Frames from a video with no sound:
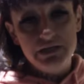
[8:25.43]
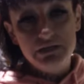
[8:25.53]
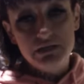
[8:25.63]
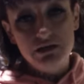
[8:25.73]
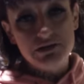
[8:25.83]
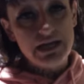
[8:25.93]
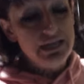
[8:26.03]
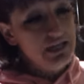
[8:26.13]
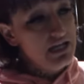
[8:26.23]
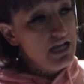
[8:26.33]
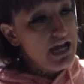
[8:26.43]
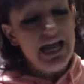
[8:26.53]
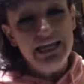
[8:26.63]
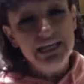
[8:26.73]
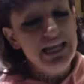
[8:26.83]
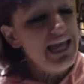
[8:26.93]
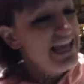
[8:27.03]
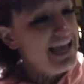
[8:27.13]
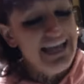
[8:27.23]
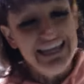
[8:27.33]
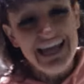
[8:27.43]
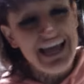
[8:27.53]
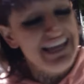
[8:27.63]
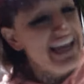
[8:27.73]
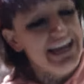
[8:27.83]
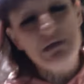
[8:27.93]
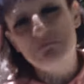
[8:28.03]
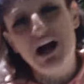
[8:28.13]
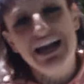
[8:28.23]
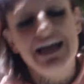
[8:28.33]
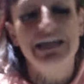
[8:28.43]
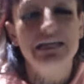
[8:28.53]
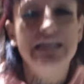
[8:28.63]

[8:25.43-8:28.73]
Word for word: Yeah, white a white lady hey, black, against a black hey, man, hey, you know he going to jail.